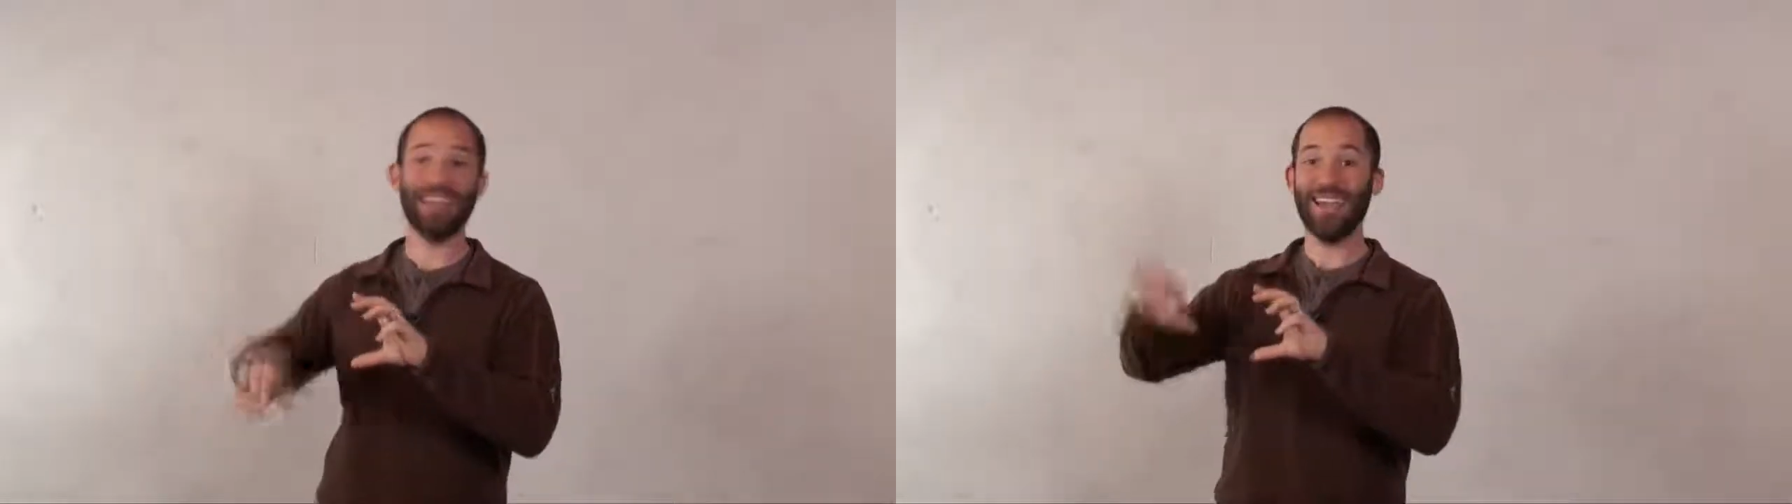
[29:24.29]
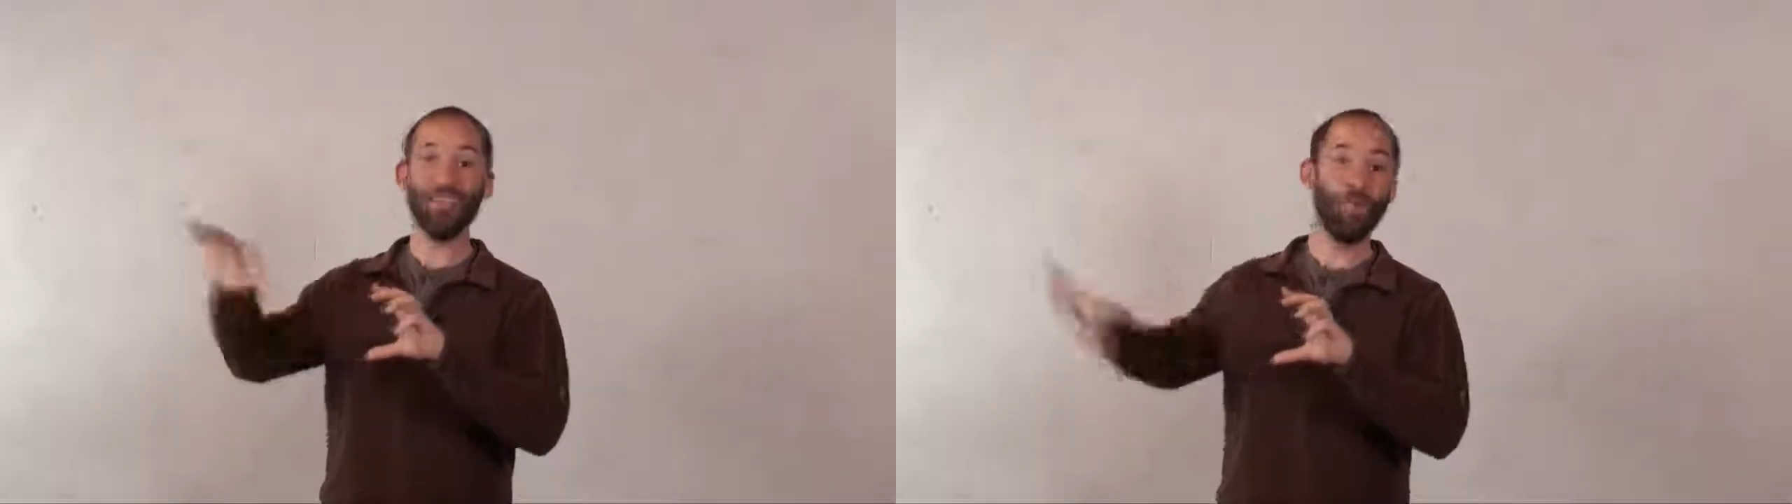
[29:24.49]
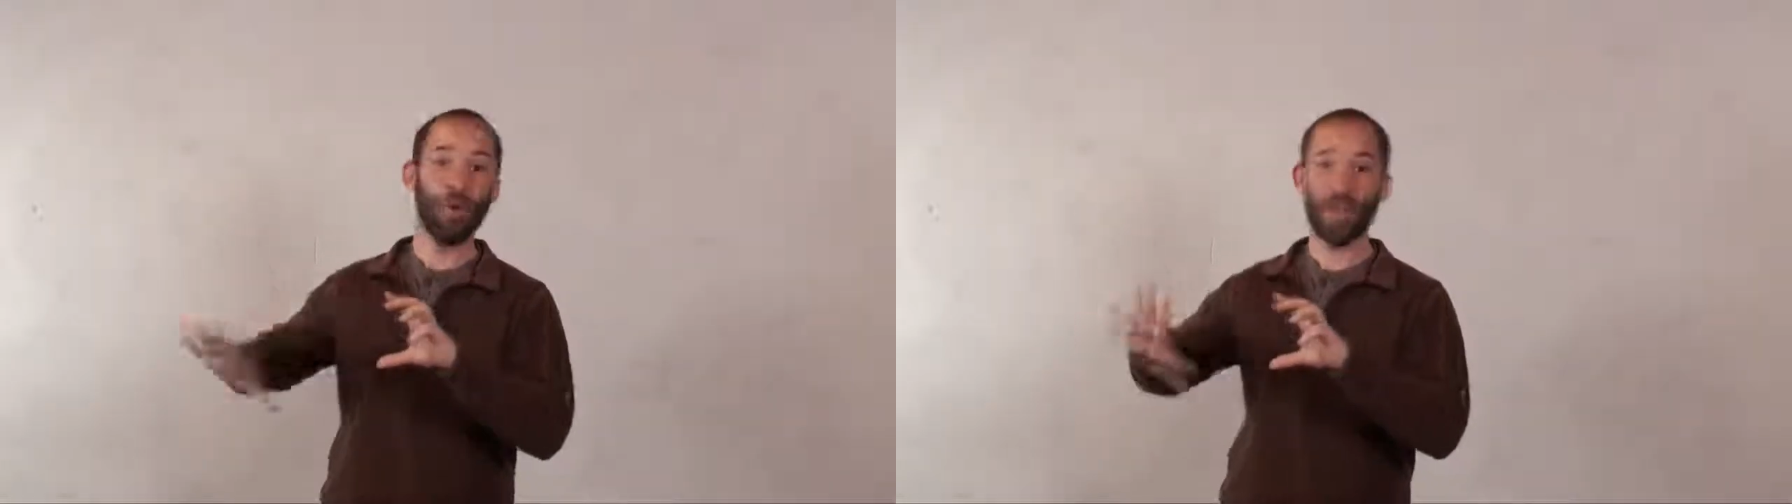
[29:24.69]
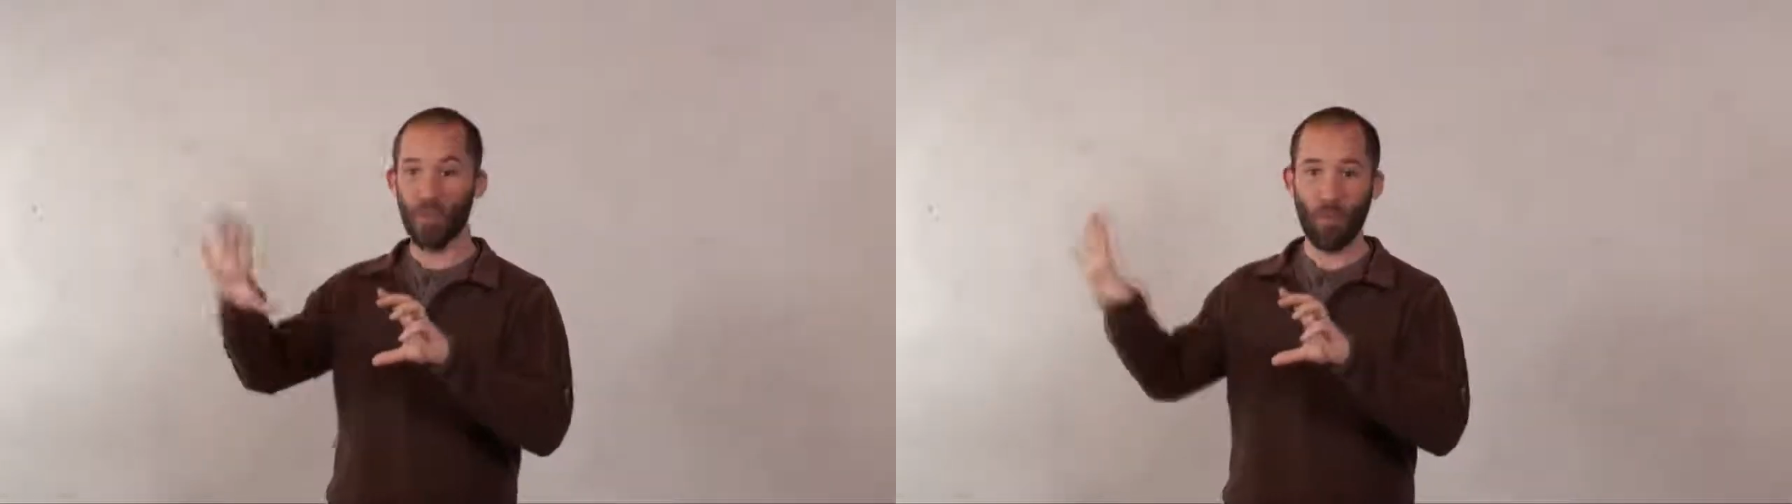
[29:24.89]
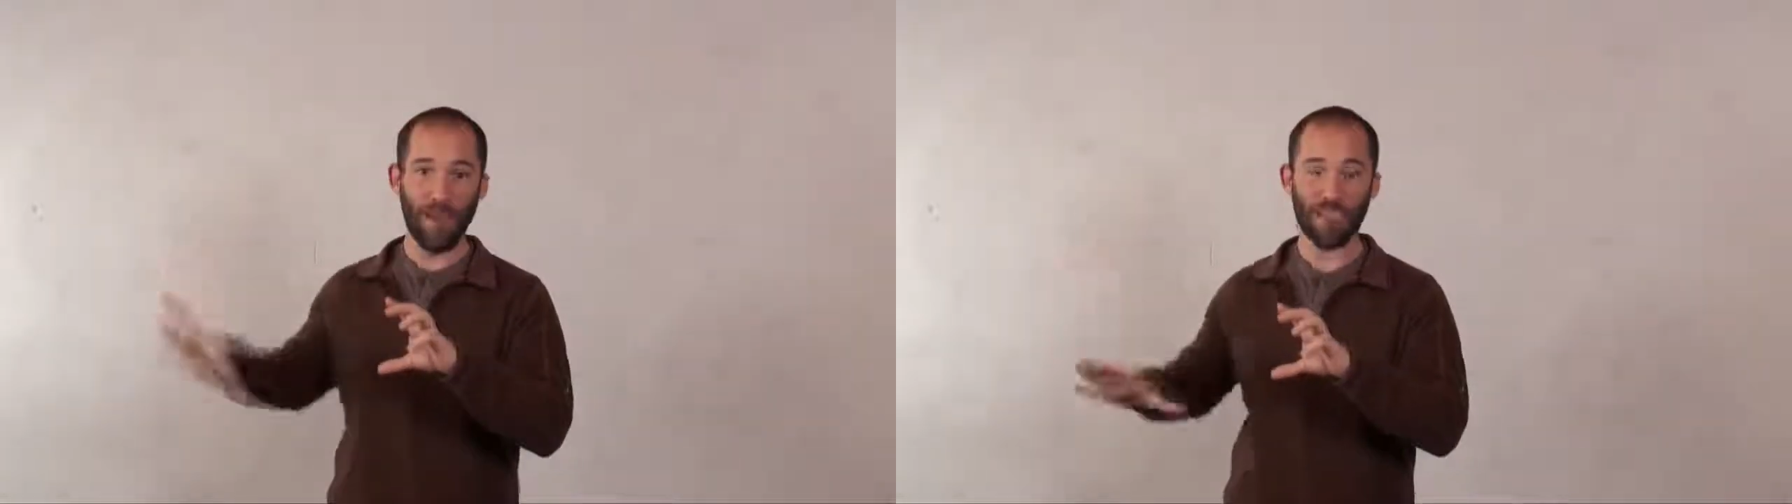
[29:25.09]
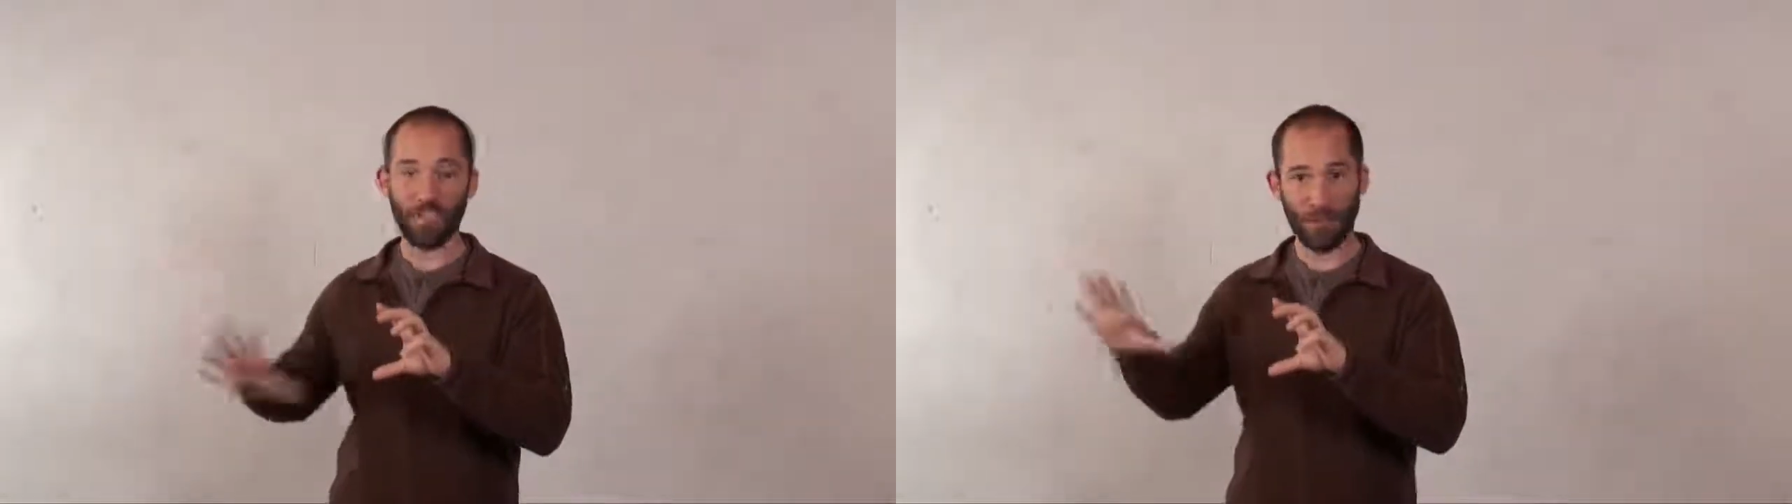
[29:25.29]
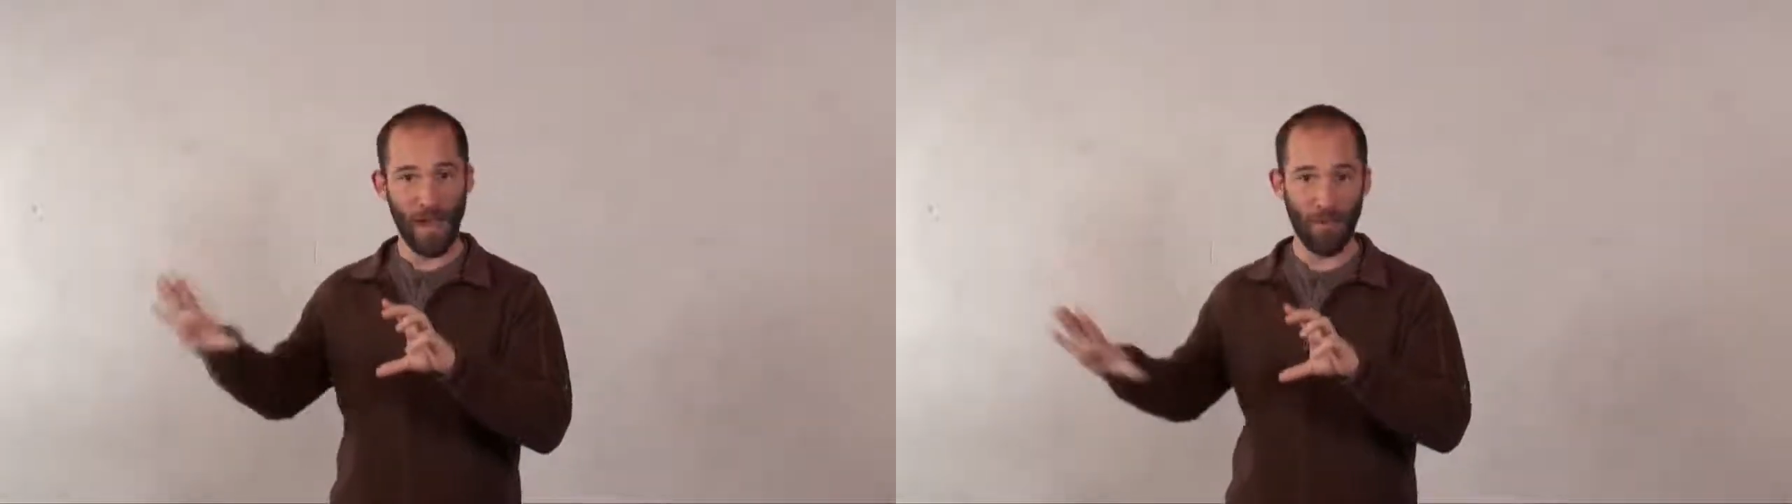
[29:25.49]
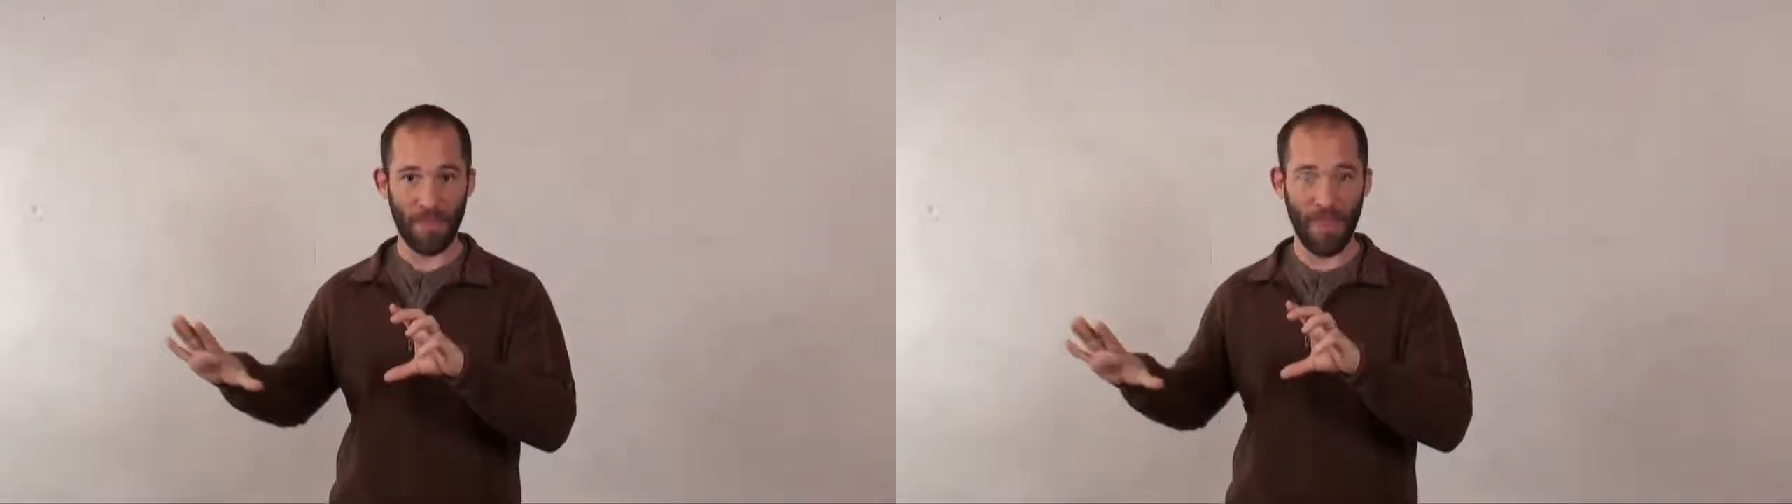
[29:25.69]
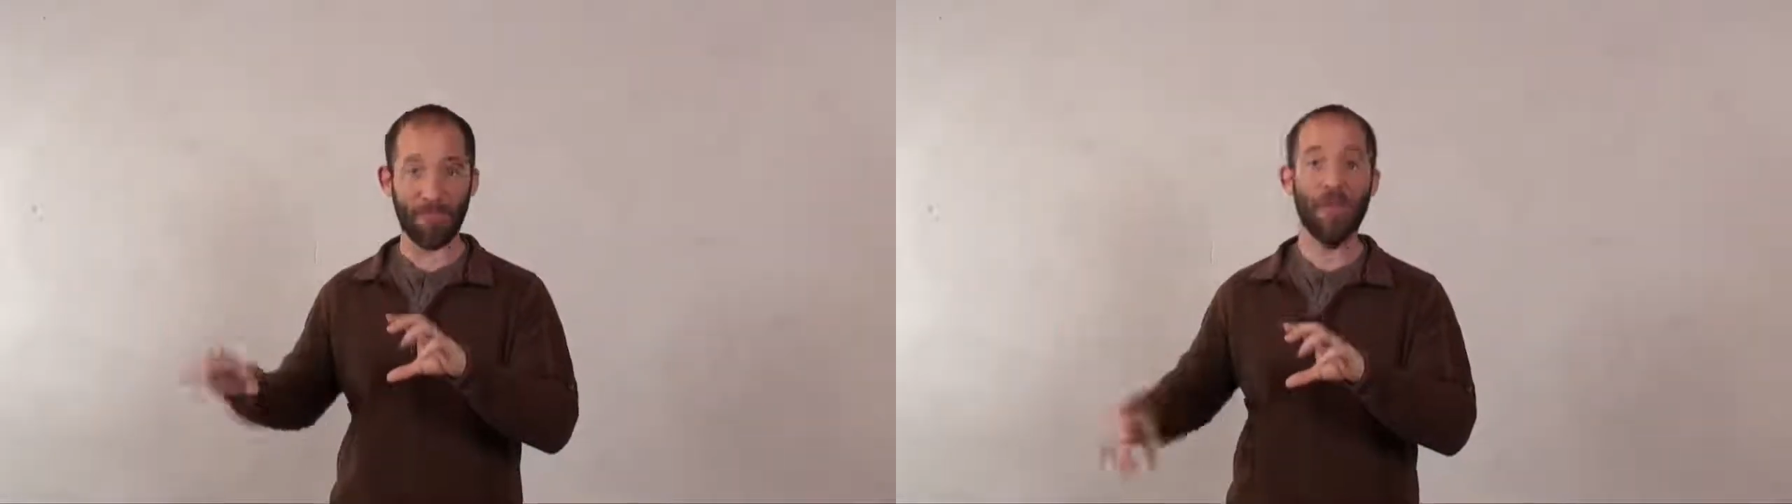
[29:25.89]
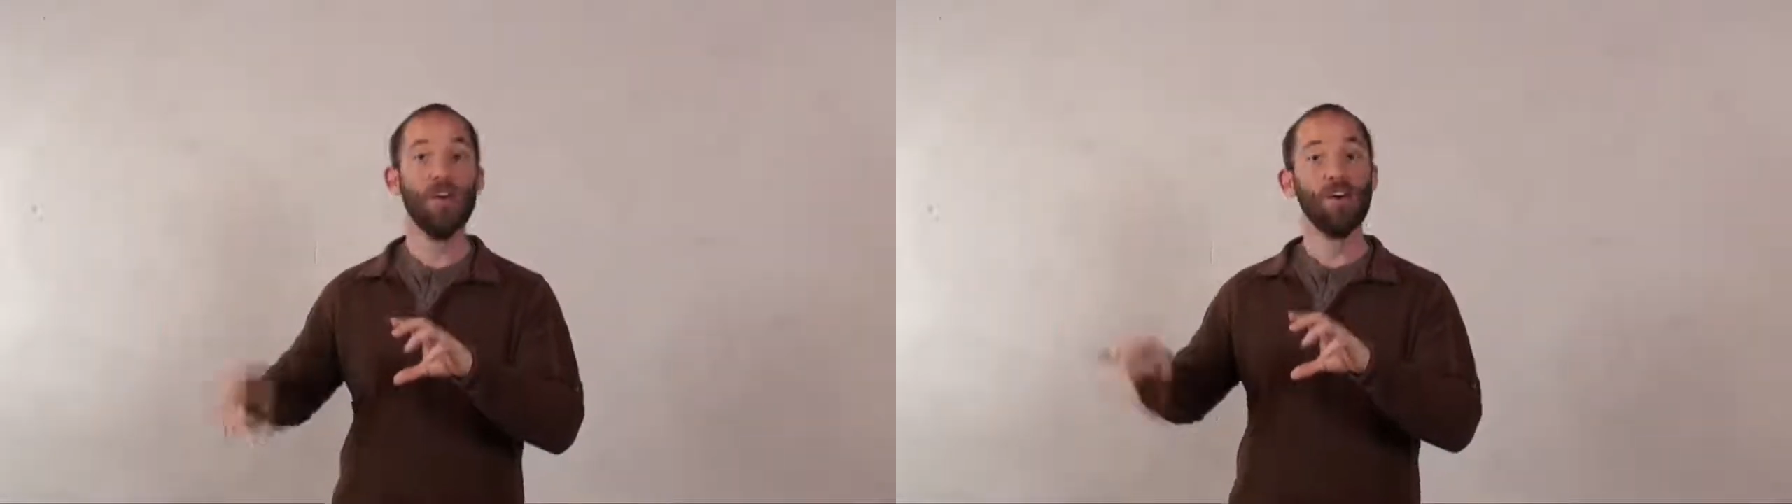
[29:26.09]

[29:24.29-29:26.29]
and they don't want you messing around with that.